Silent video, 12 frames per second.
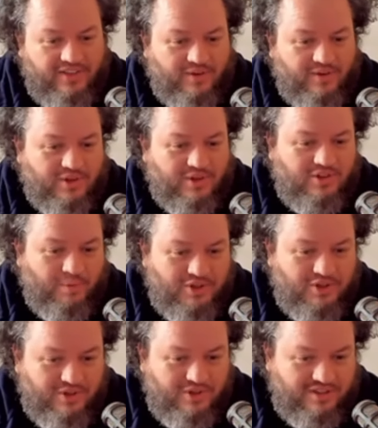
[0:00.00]
there was the
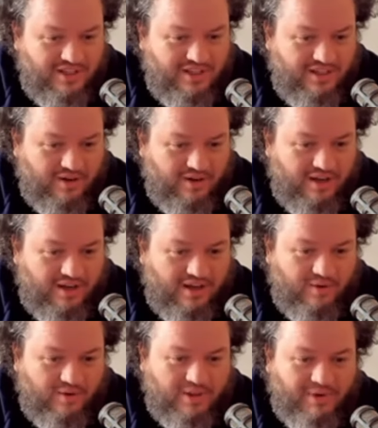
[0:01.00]
opportunity
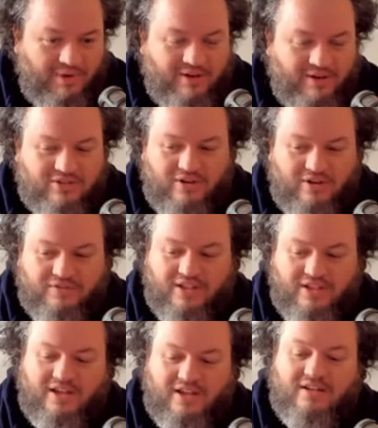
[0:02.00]
with Microsoft.
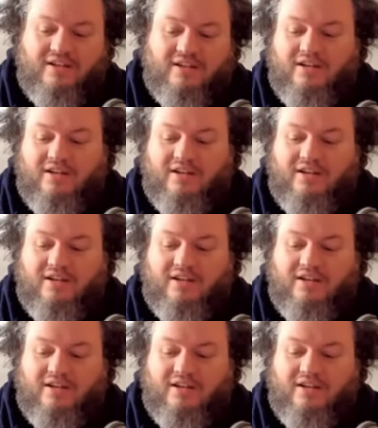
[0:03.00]
And then,